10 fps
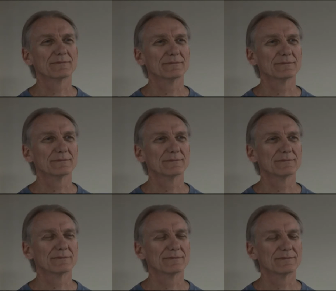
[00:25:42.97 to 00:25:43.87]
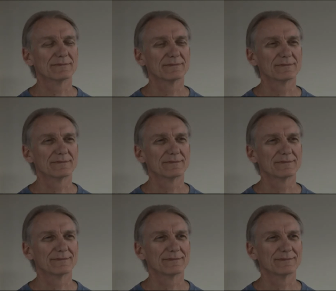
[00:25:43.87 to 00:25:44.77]

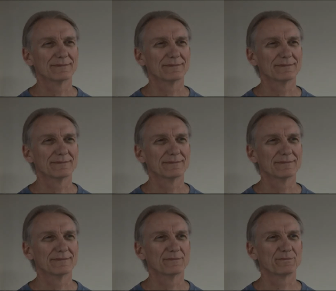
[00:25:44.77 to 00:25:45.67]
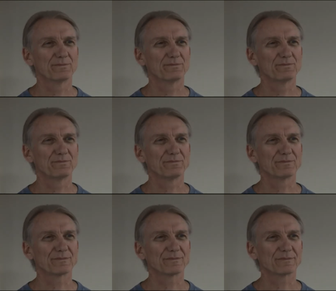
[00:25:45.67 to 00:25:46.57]

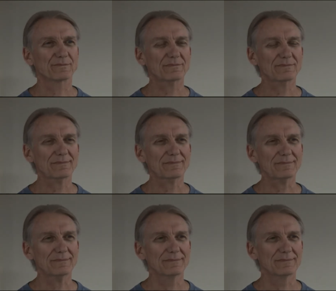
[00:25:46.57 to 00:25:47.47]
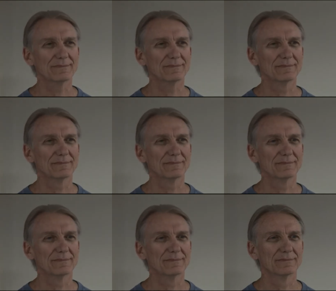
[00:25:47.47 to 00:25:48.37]

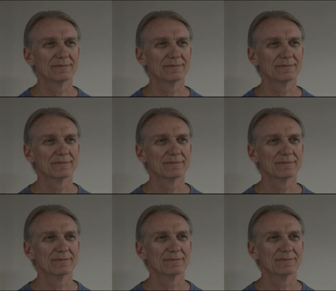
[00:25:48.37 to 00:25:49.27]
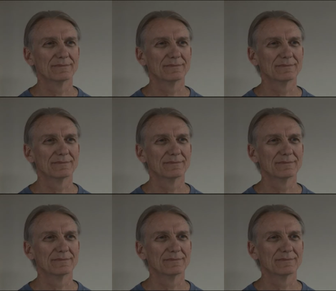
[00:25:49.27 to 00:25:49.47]
Nothing is said.